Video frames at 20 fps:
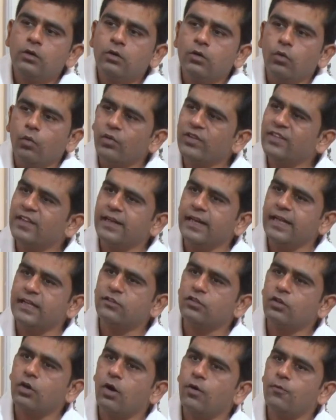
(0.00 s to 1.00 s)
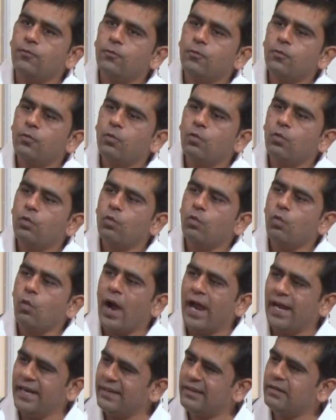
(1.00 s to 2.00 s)
with the nature of
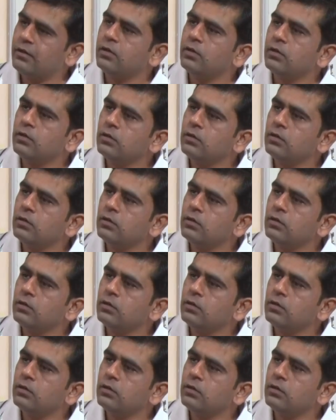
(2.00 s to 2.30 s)
white.